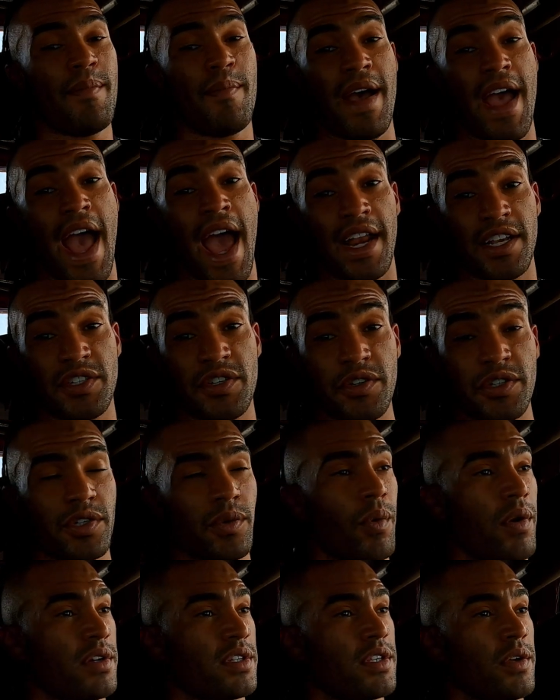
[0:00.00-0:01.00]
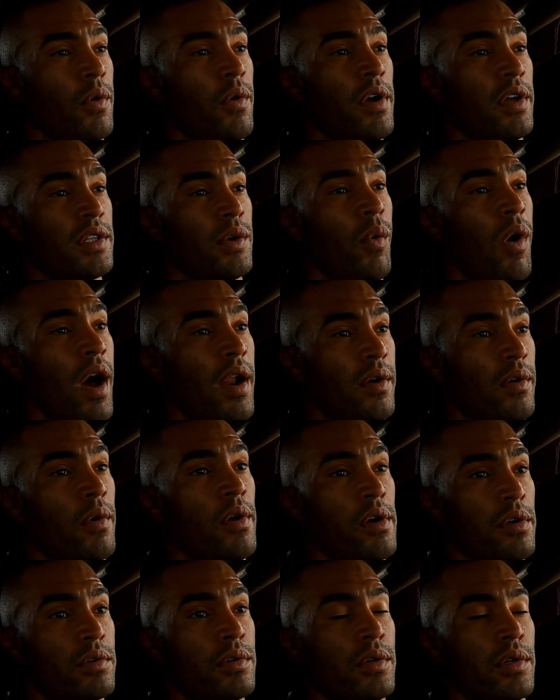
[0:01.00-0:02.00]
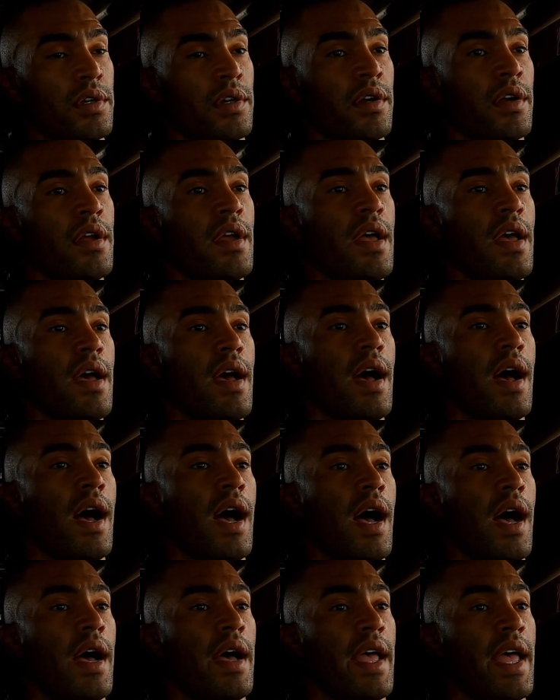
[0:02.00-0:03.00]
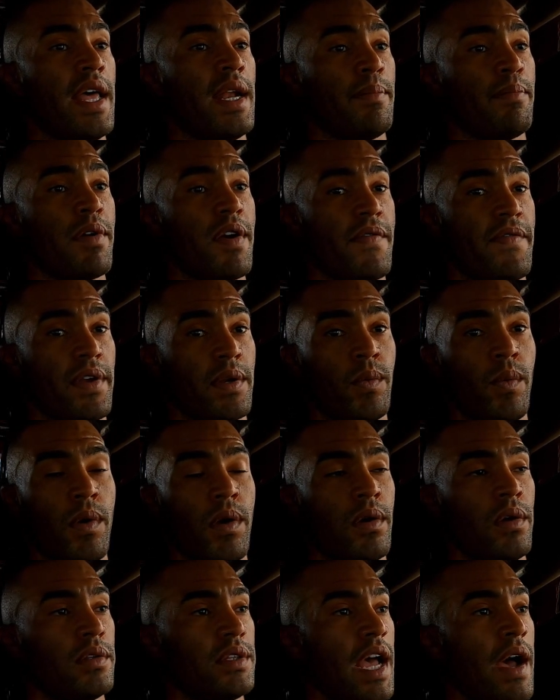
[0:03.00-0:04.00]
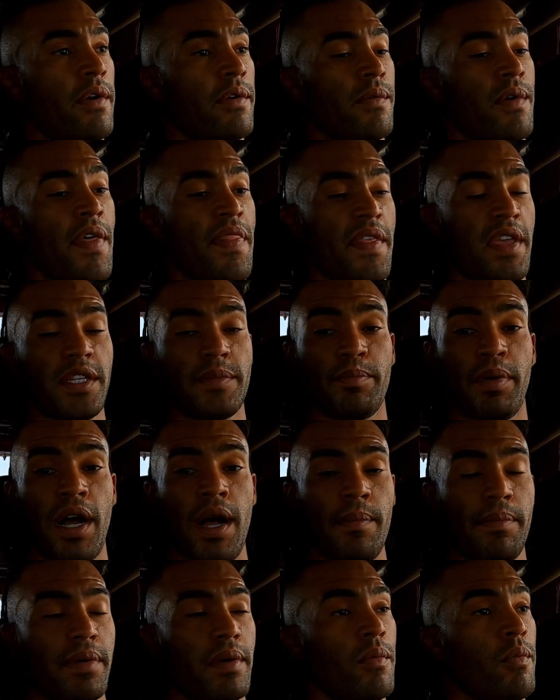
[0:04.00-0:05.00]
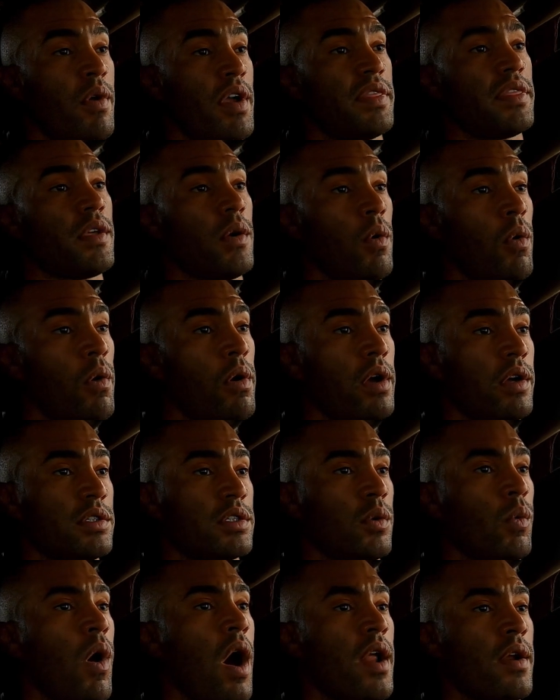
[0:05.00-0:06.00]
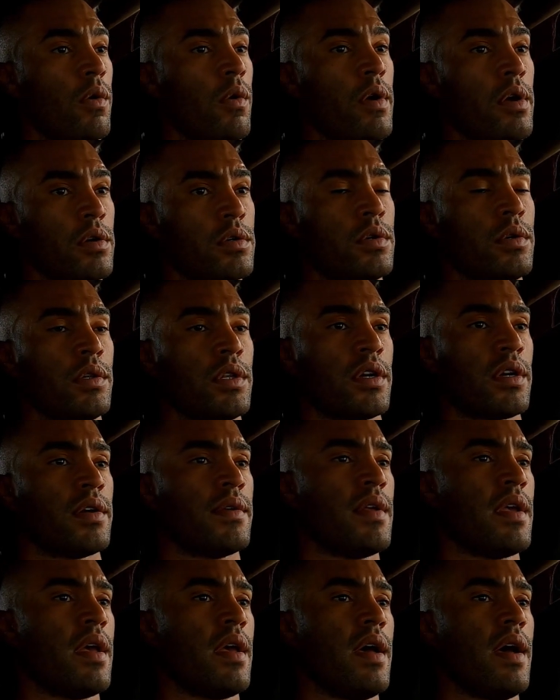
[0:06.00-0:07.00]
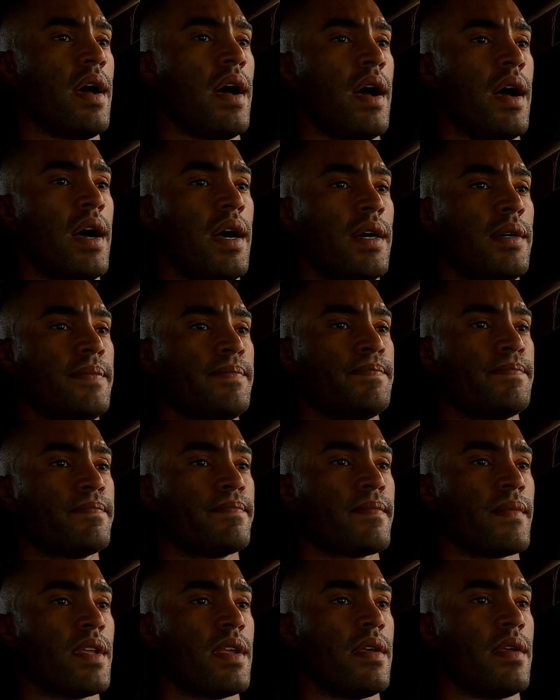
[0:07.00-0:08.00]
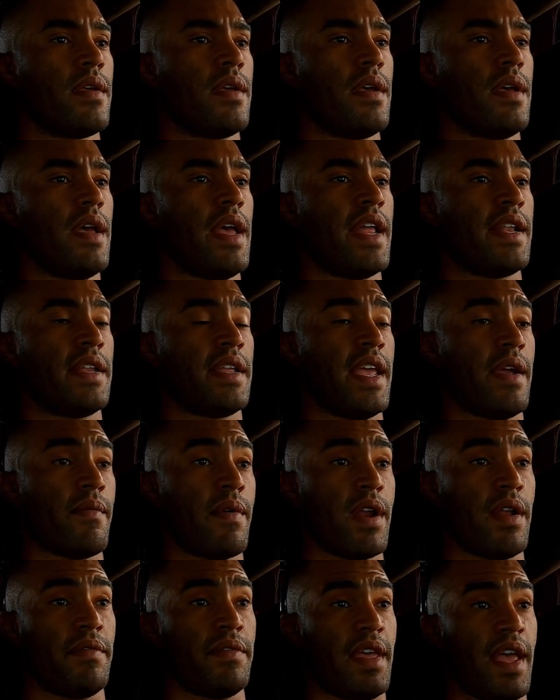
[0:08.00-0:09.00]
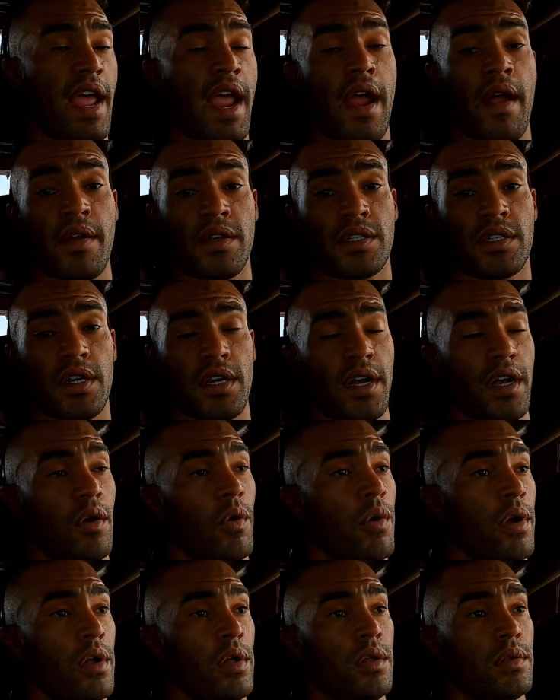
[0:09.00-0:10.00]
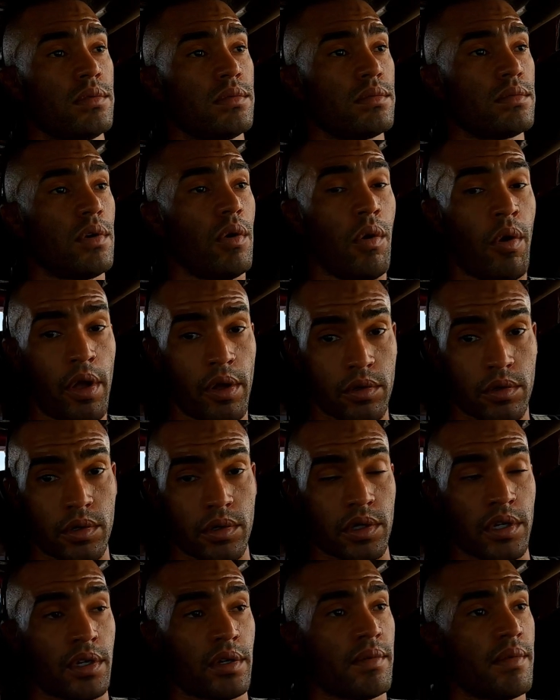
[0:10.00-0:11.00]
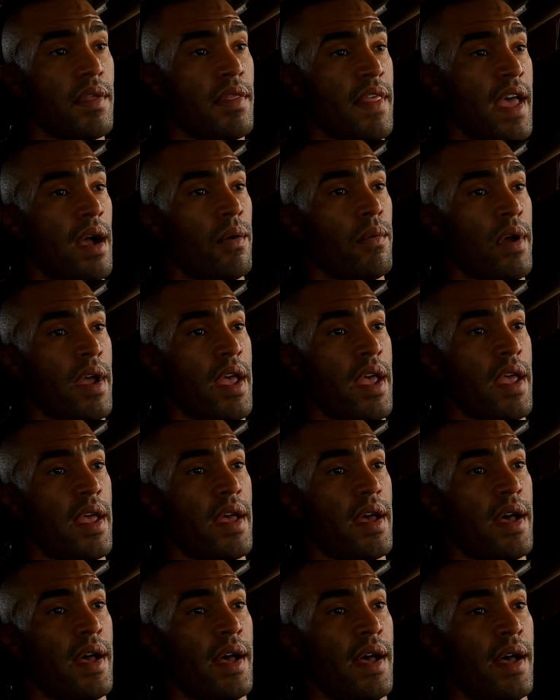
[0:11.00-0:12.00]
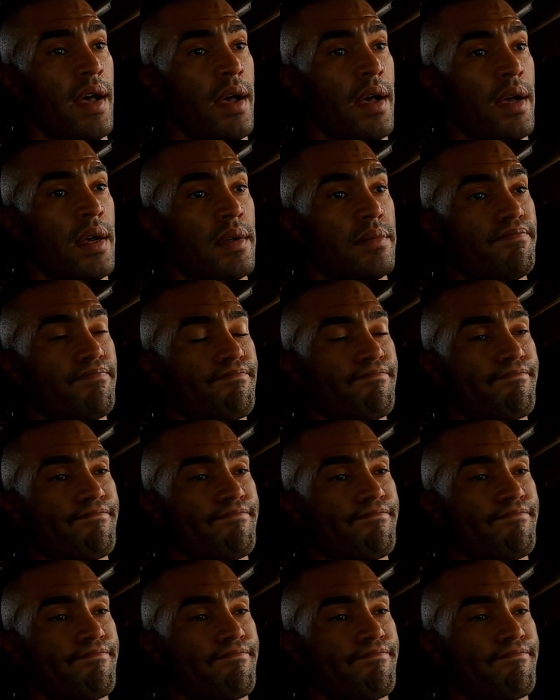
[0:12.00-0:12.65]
my attitude towards the oil to water oil cooler. Uh, in a perfect world, I would run this pump with the oil to water oil cooler um, and get rid of the air to oil oil cooler. That way, uh,